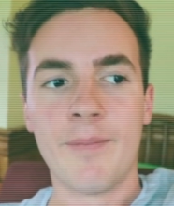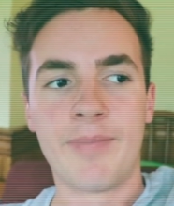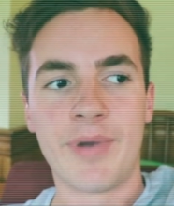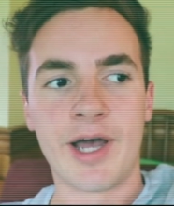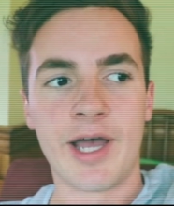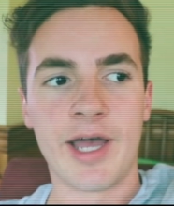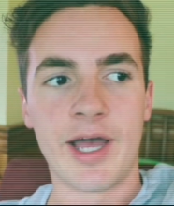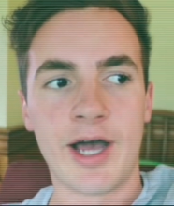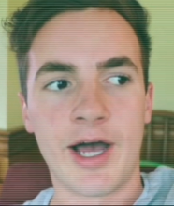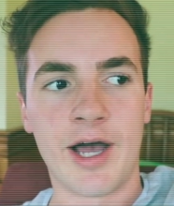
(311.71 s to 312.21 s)

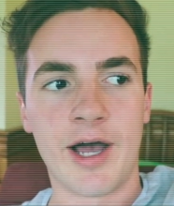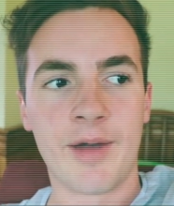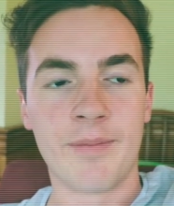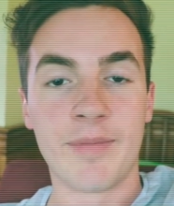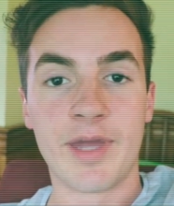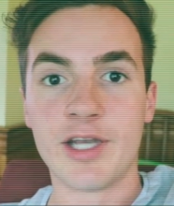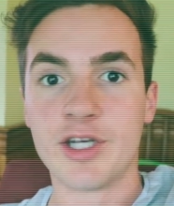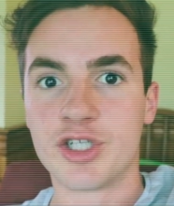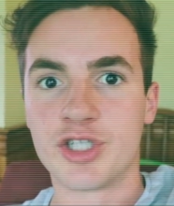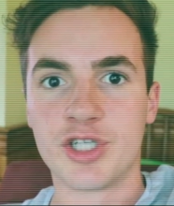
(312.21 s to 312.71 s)

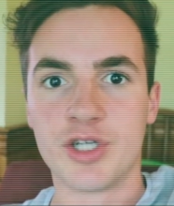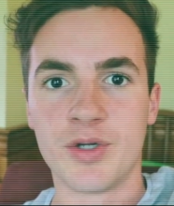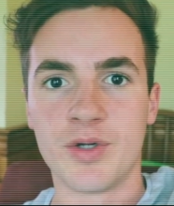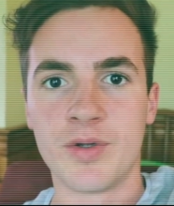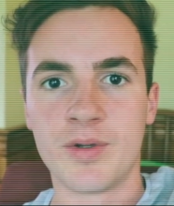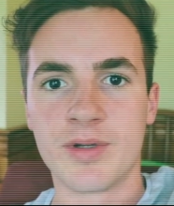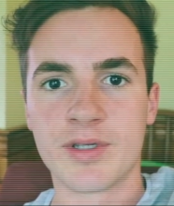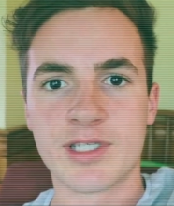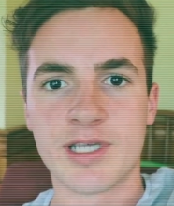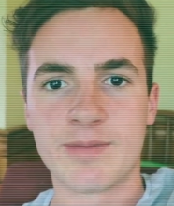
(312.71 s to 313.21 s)
But in
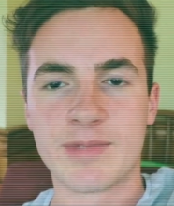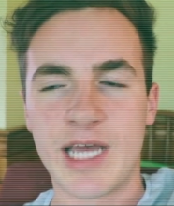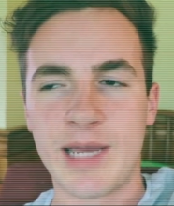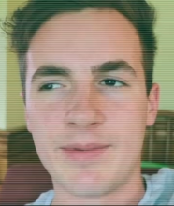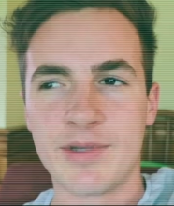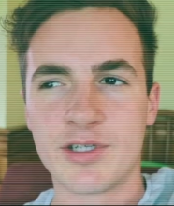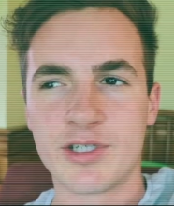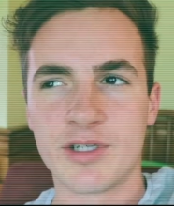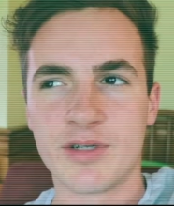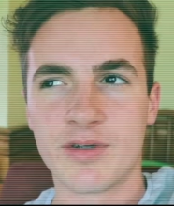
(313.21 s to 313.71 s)
June,
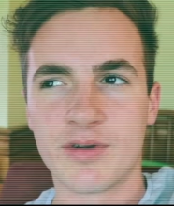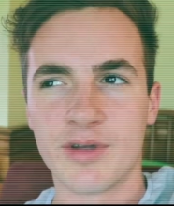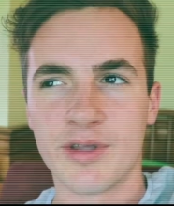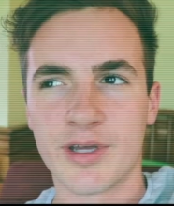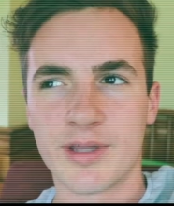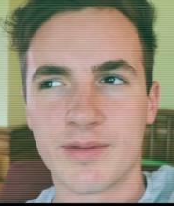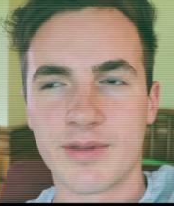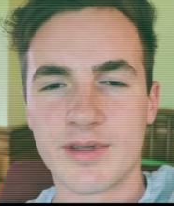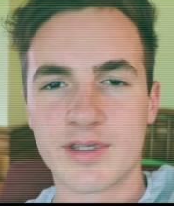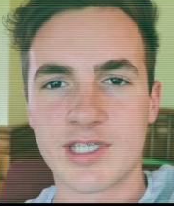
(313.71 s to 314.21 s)
sometime in June, or
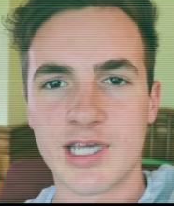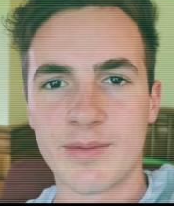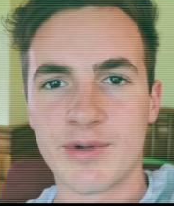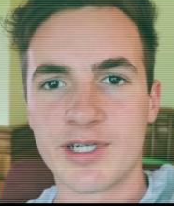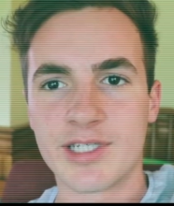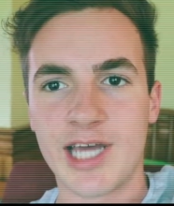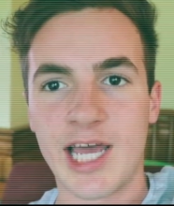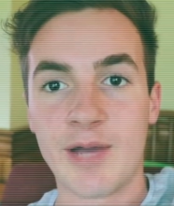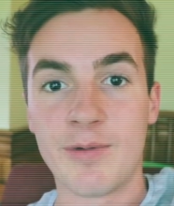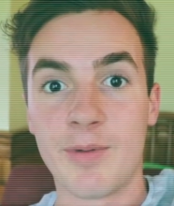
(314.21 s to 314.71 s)
like the
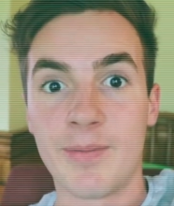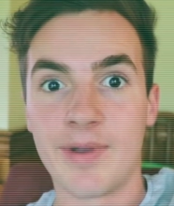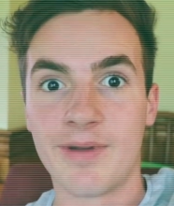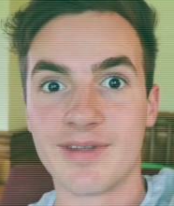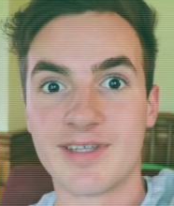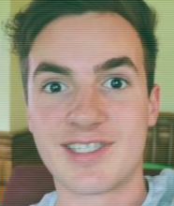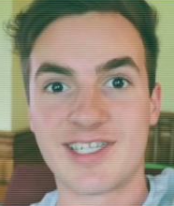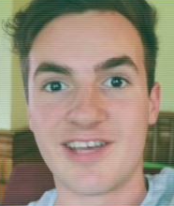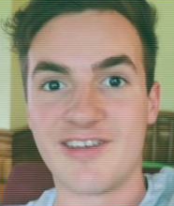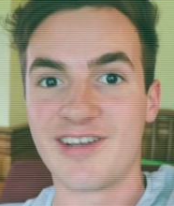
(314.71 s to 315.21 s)
summertime, we'll be
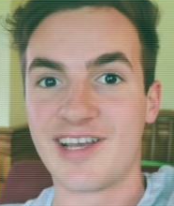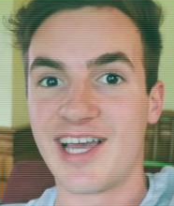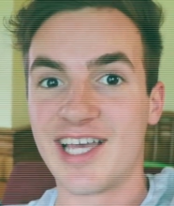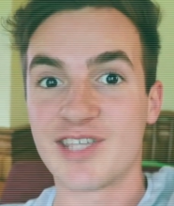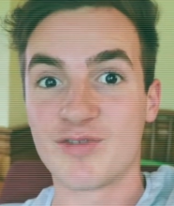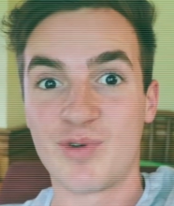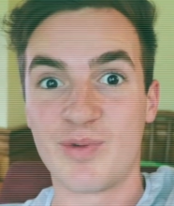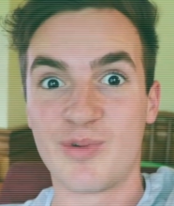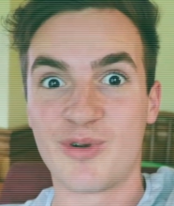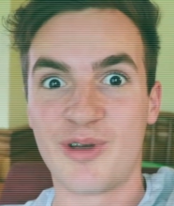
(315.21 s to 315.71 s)
able to tell you
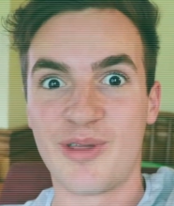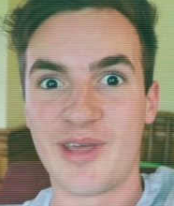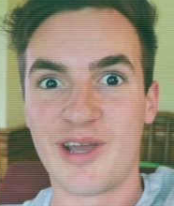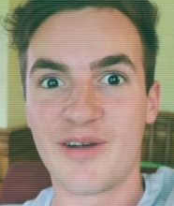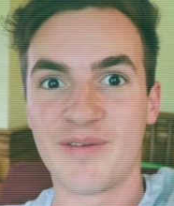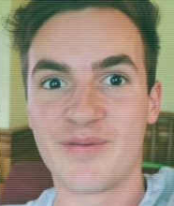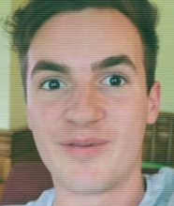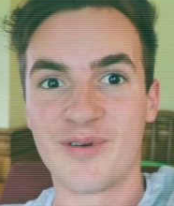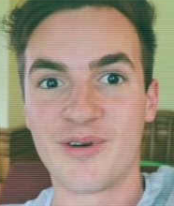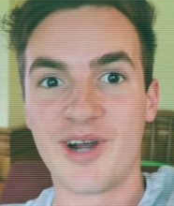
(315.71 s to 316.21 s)
guys what we were
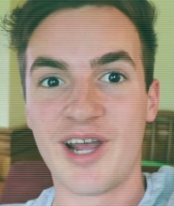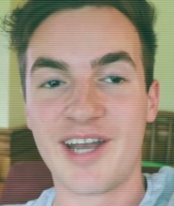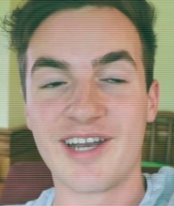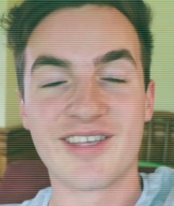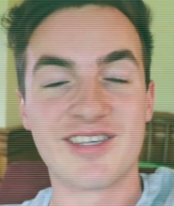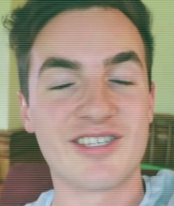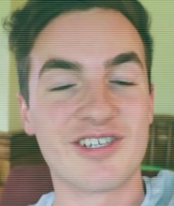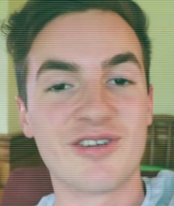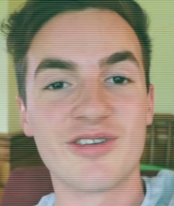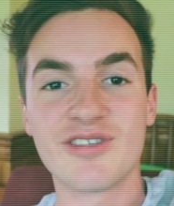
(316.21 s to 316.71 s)
there for, and
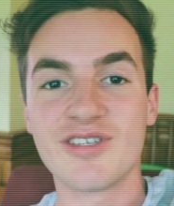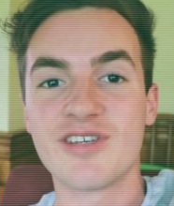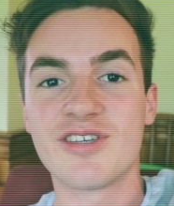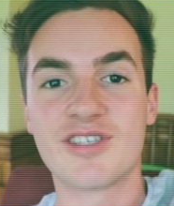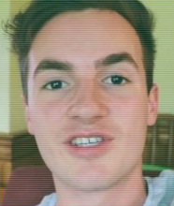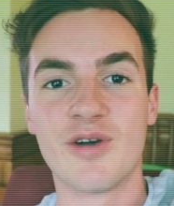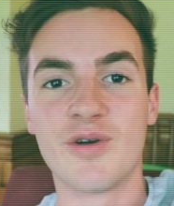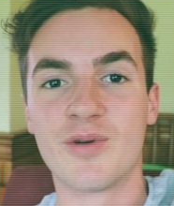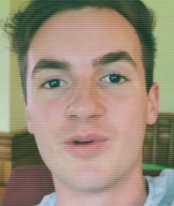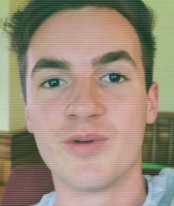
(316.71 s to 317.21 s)
it's seriously
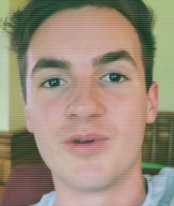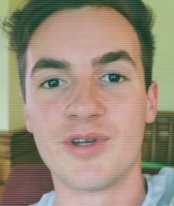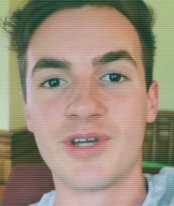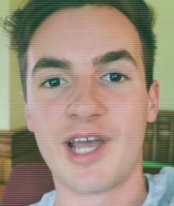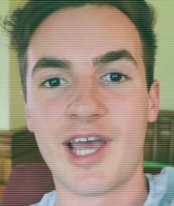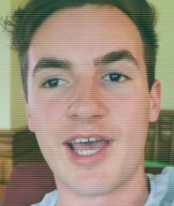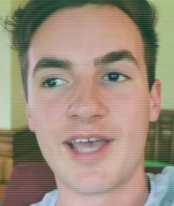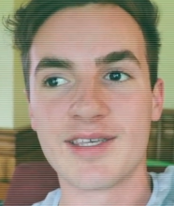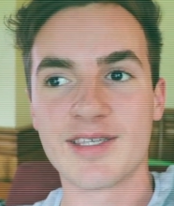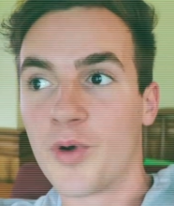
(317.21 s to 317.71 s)
so cool, you
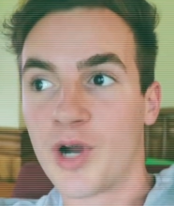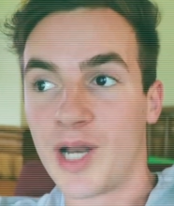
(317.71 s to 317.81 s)
guys.